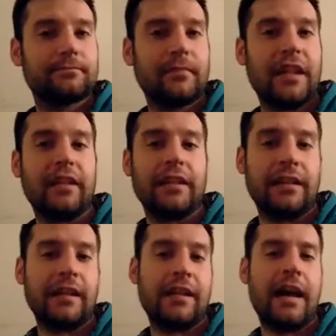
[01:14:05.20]

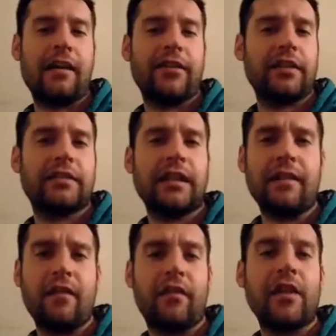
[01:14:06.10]
again, I don't think did I
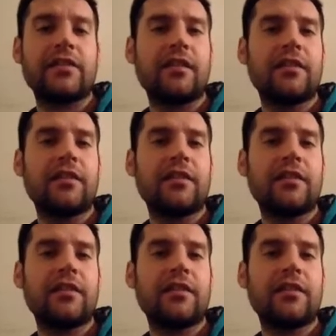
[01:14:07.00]
ever finish telling